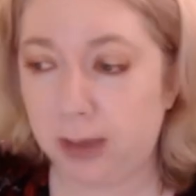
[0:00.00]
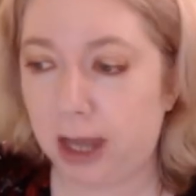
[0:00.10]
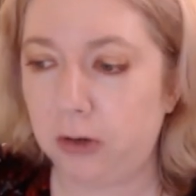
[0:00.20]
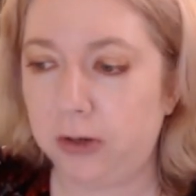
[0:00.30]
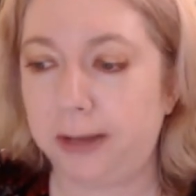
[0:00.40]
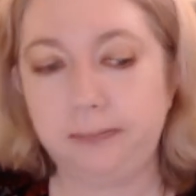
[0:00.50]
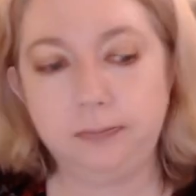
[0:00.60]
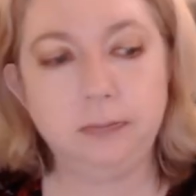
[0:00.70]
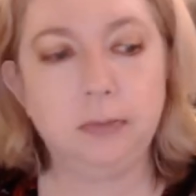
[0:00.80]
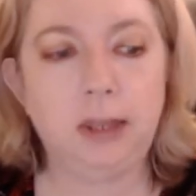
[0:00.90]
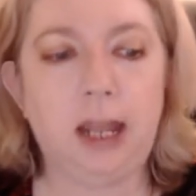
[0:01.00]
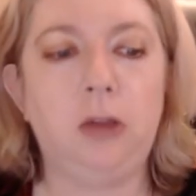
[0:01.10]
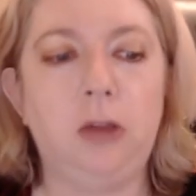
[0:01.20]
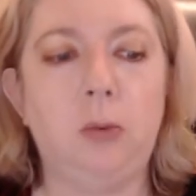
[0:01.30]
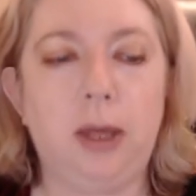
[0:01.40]
not too bad. Okay,
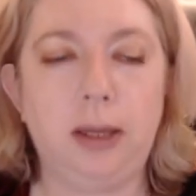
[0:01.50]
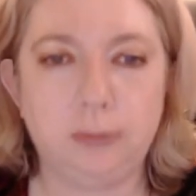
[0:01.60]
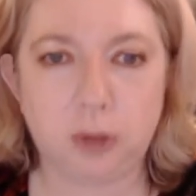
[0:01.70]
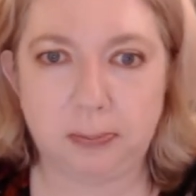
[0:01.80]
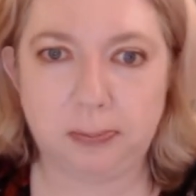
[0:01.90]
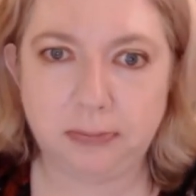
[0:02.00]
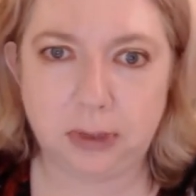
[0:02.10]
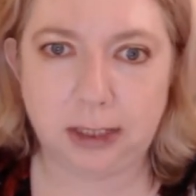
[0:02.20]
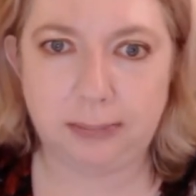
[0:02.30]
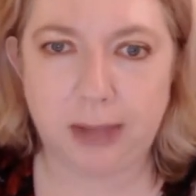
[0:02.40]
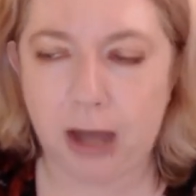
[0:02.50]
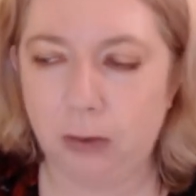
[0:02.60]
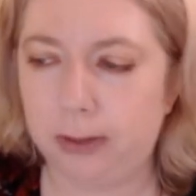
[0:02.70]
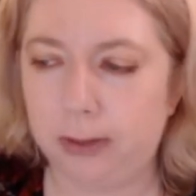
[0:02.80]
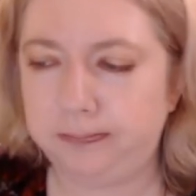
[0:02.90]
now the white, the
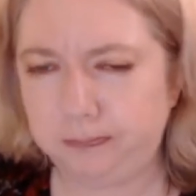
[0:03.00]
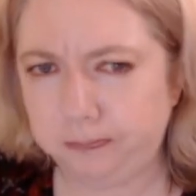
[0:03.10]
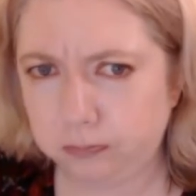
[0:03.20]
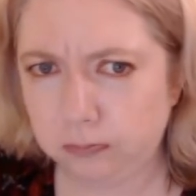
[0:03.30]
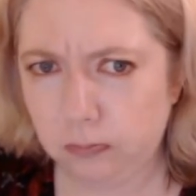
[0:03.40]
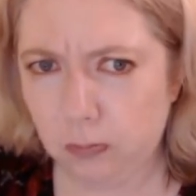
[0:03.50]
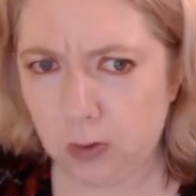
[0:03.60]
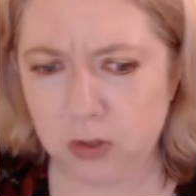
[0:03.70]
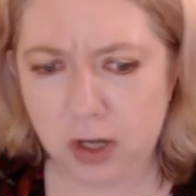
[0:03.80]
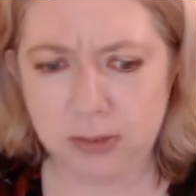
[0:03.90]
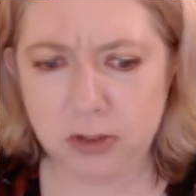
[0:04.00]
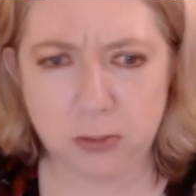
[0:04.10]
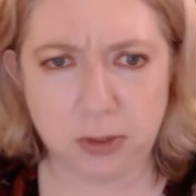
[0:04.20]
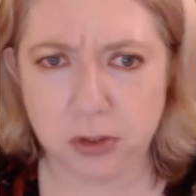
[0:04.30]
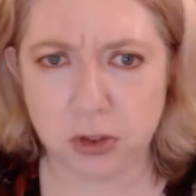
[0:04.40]
black one, which I'm
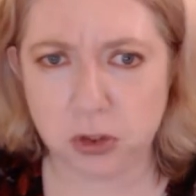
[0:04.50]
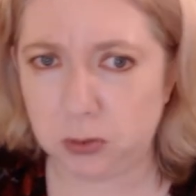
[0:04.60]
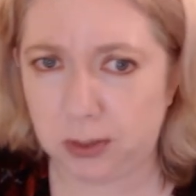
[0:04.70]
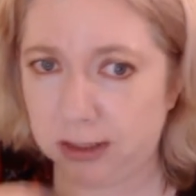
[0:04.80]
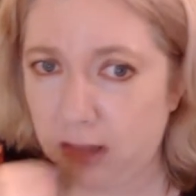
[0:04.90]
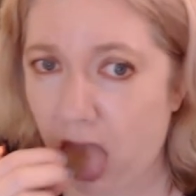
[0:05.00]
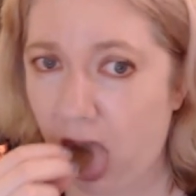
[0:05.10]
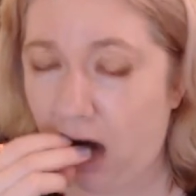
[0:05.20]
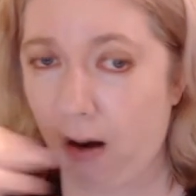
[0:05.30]
assuming is just sweet.